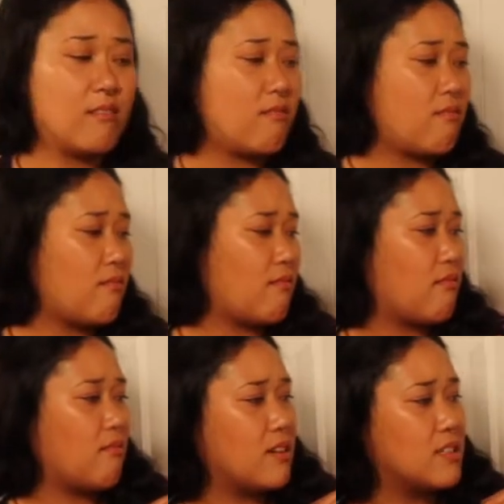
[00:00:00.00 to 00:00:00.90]

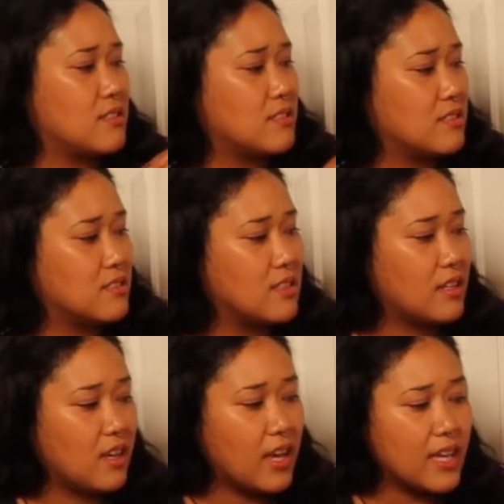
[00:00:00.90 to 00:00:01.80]
Oh.
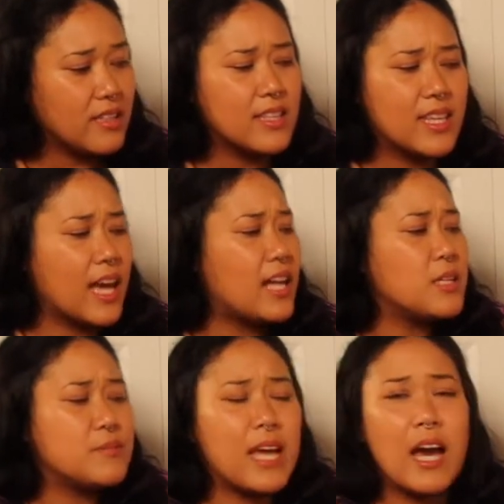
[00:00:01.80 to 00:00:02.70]
And
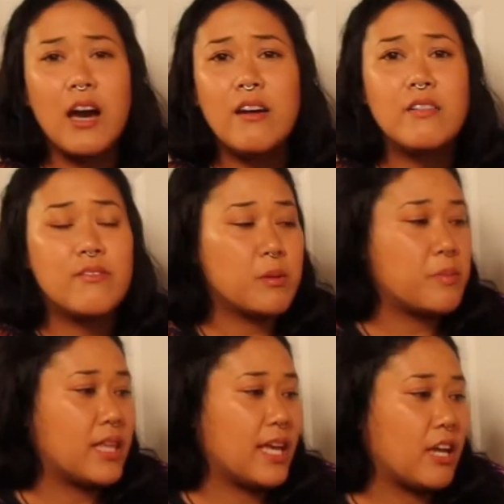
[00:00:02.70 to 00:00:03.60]
galloped out of the
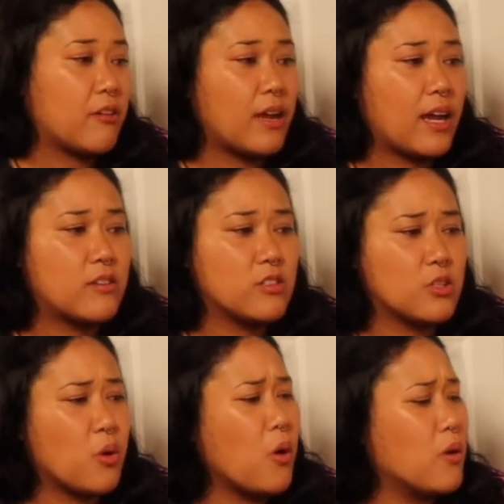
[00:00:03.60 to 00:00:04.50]
playground
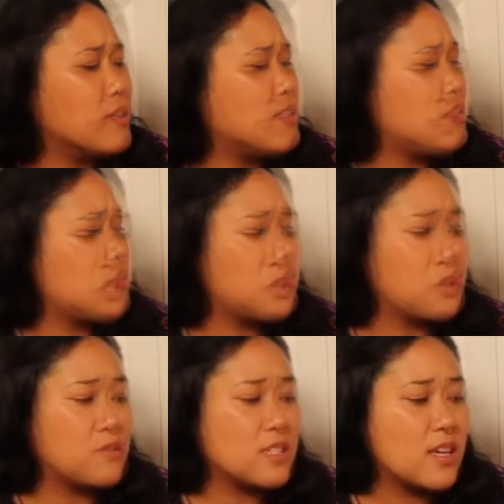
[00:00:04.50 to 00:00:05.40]
on horse's
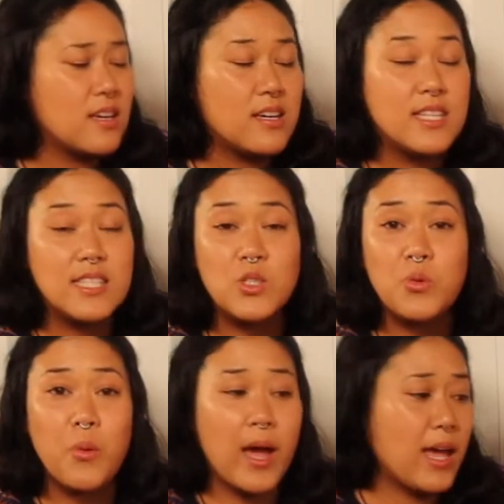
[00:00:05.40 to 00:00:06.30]
hooves,
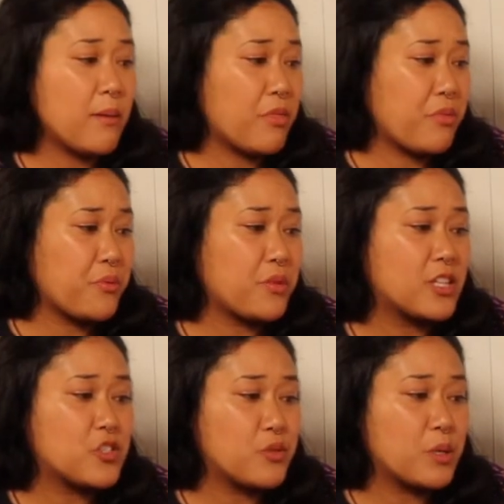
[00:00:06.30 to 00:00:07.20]
swam through the
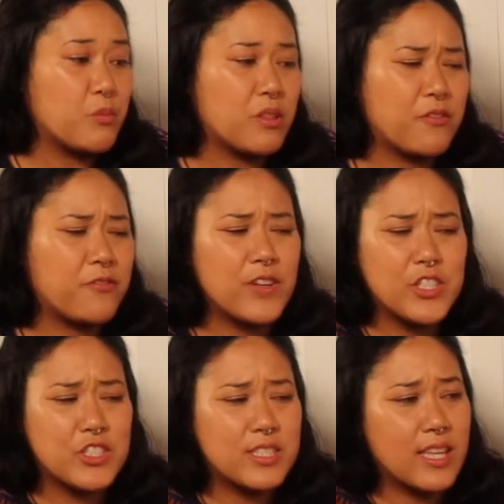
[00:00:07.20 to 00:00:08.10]
stream with a
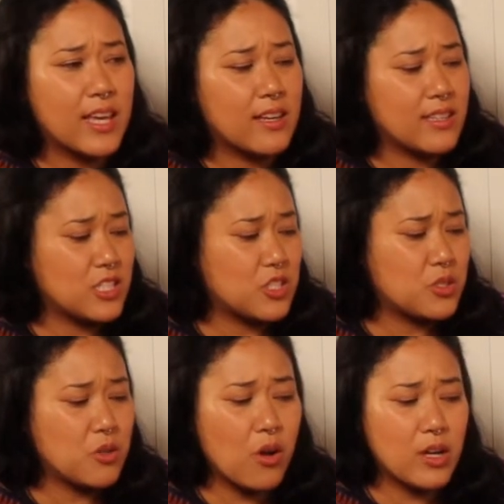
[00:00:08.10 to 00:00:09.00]
fish's tail, and
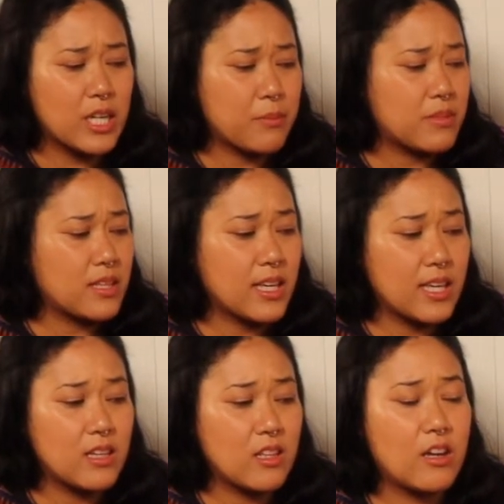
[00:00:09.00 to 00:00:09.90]
soared up the
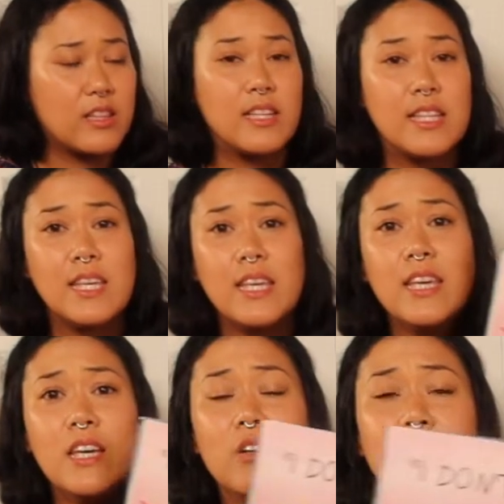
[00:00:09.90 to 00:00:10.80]
hill on an
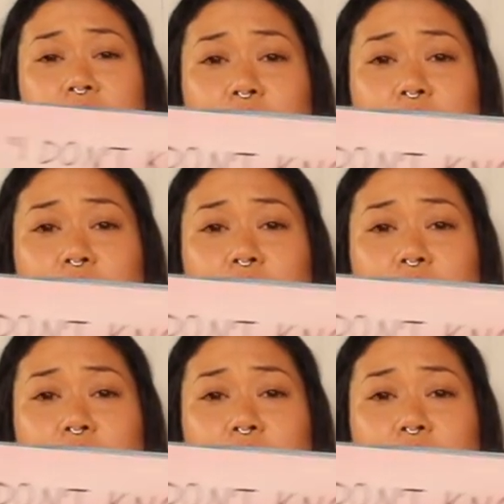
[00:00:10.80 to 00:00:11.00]
eagle's